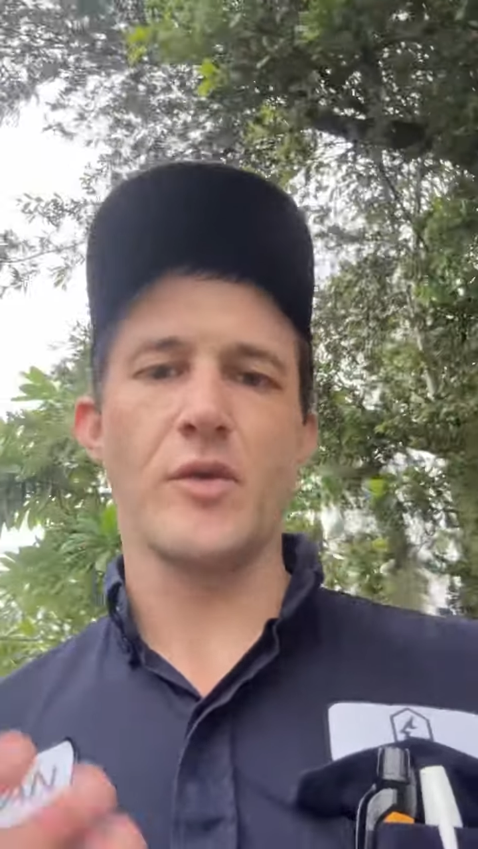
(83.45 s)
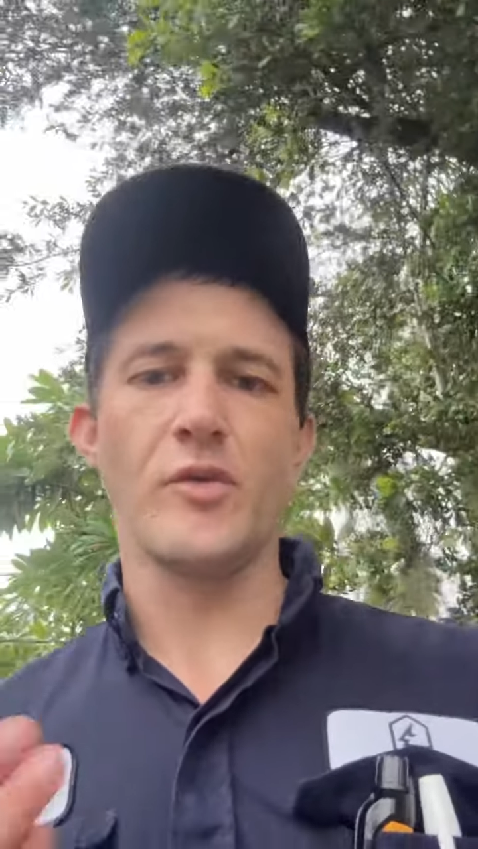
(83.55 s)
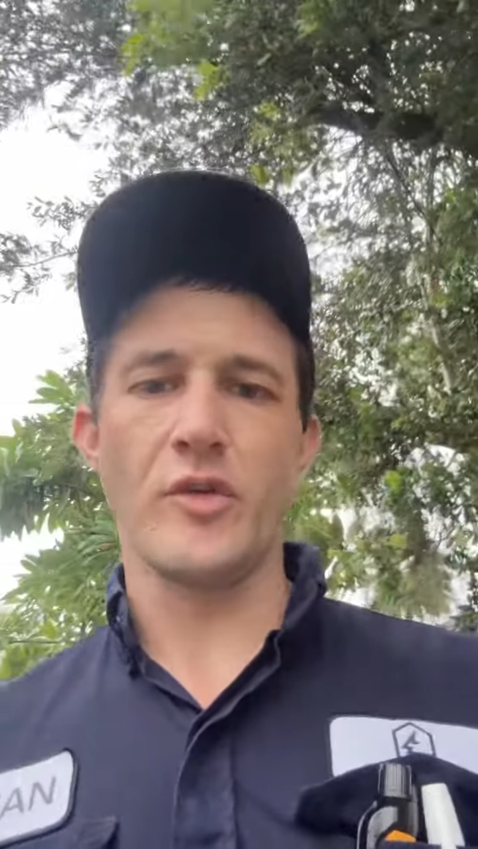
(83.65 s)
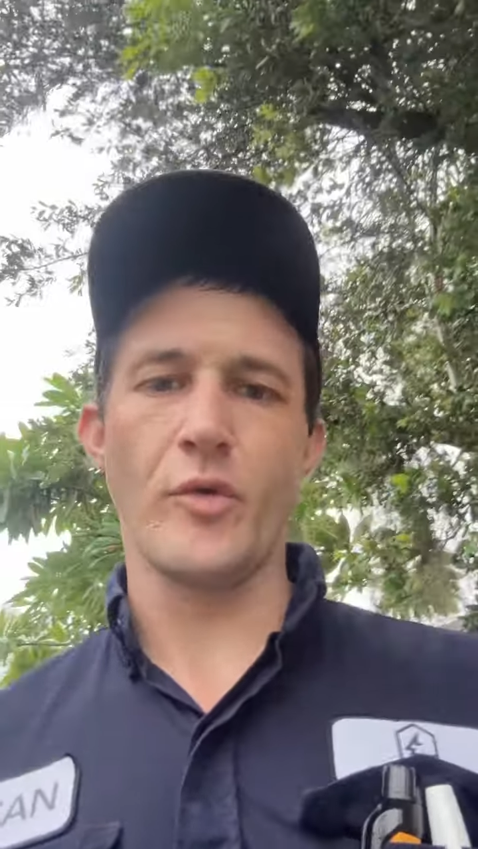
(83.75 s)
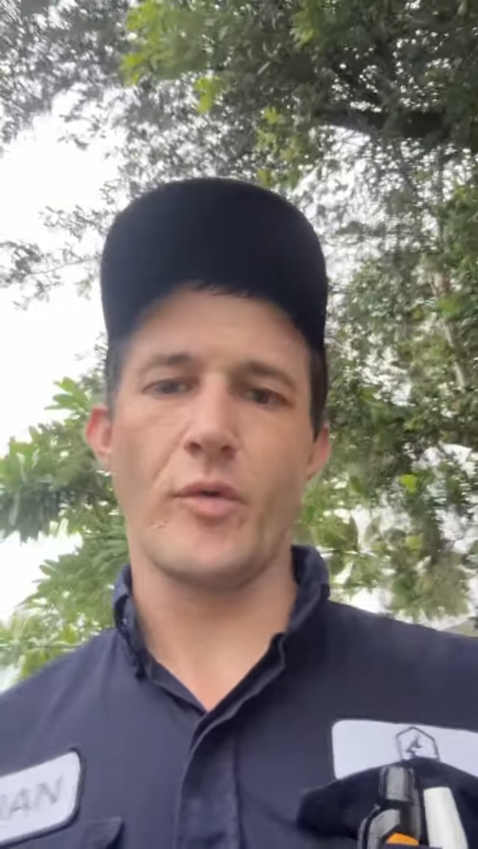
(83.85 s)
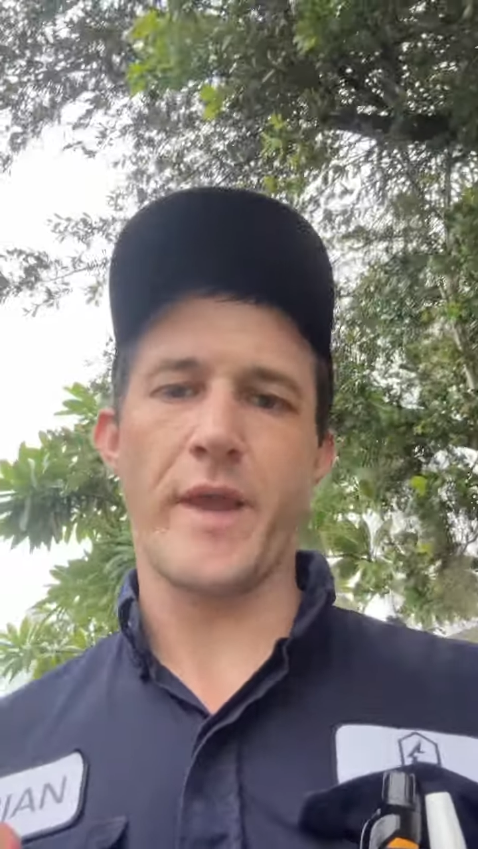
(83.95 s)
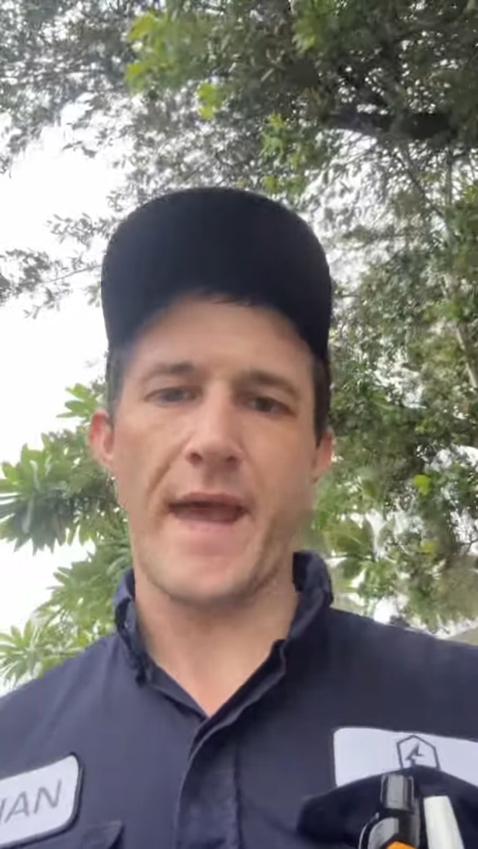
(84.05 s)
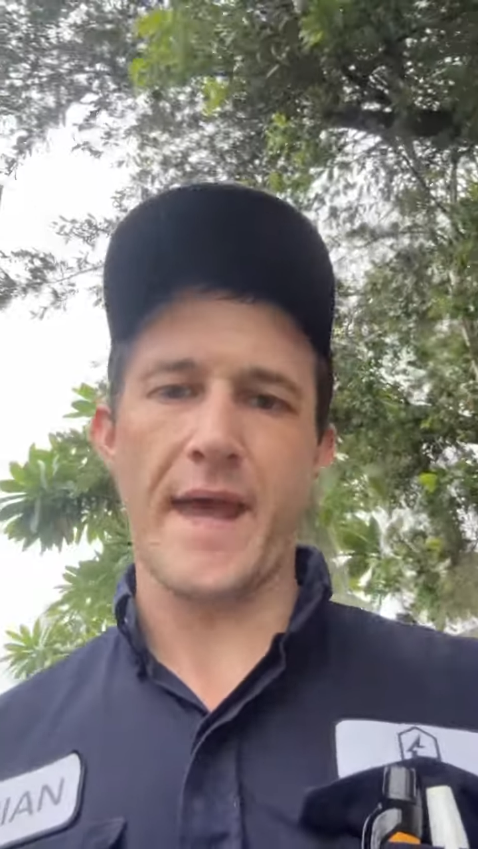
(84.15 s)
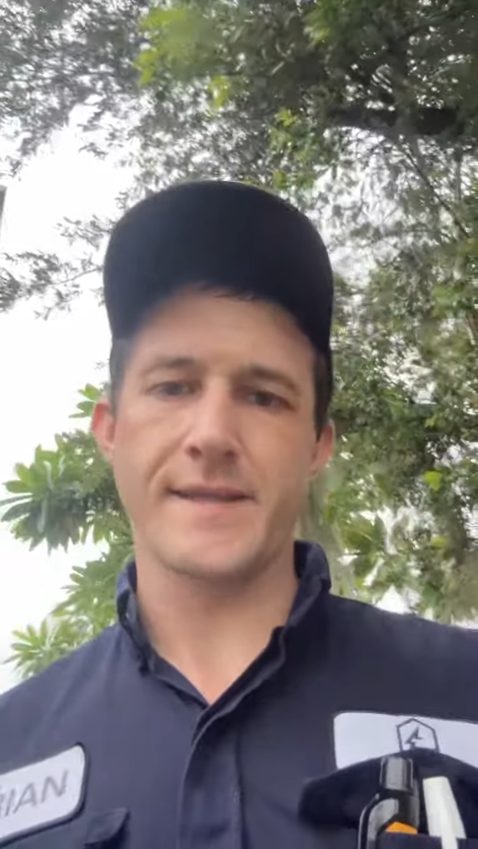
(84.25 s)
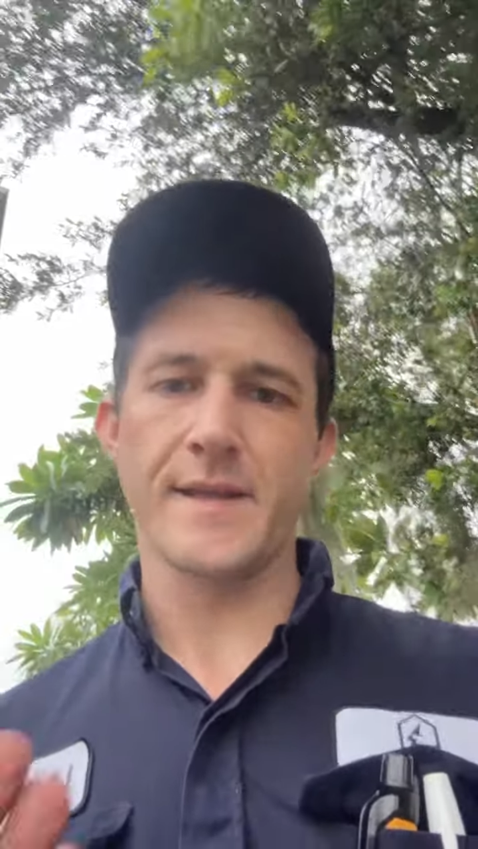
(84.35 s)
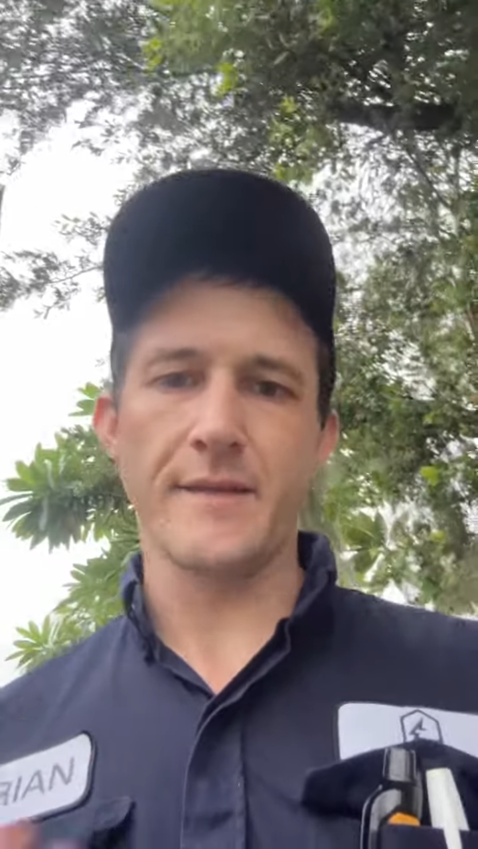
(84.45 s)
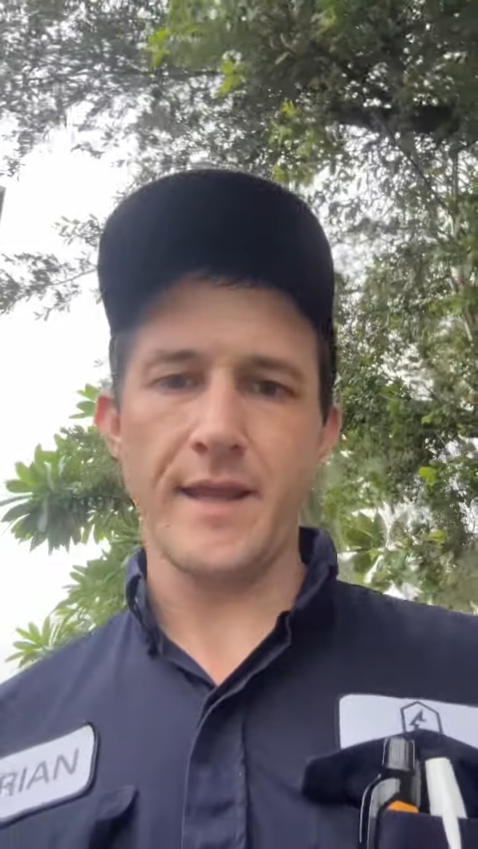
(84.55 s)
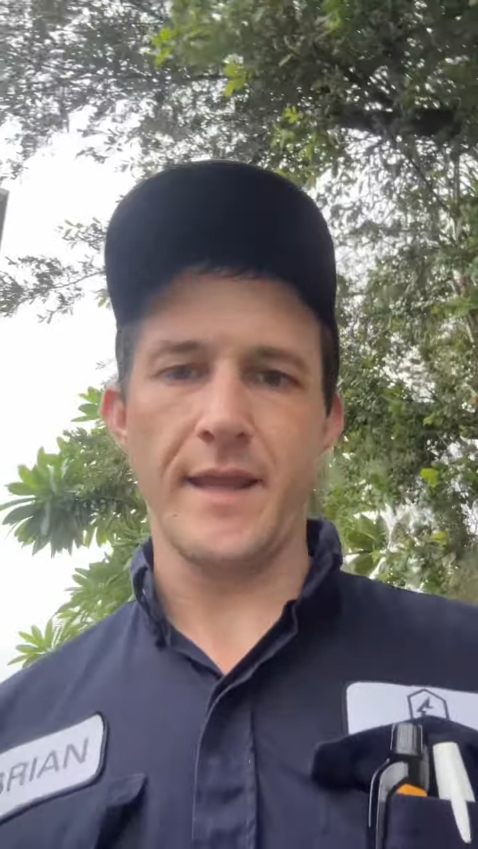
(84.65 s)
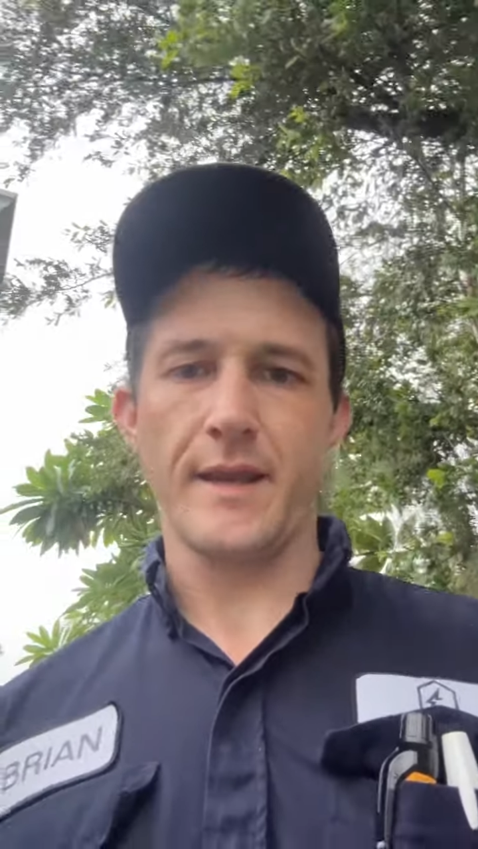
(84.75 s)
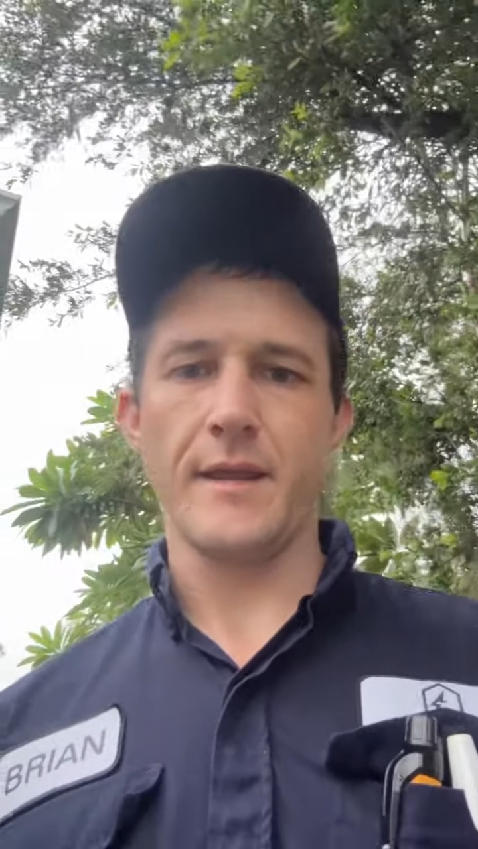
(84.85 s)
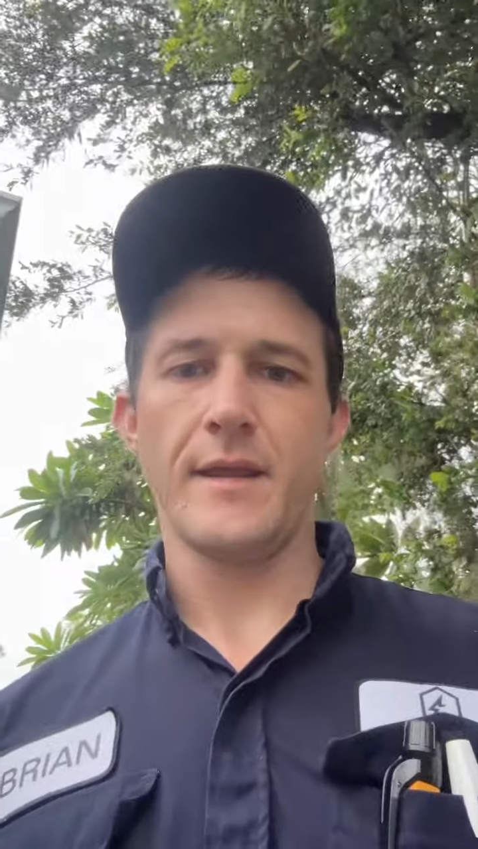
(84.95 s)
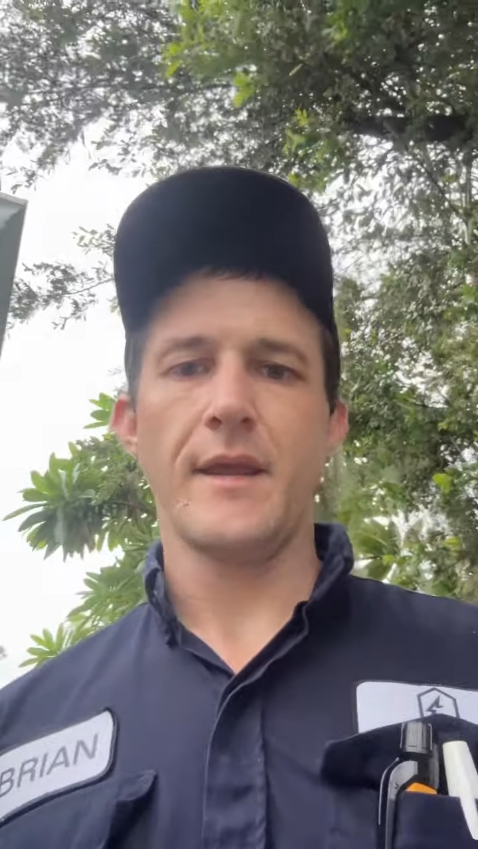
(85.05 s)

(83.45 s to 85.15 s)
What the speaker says: you do gasoline.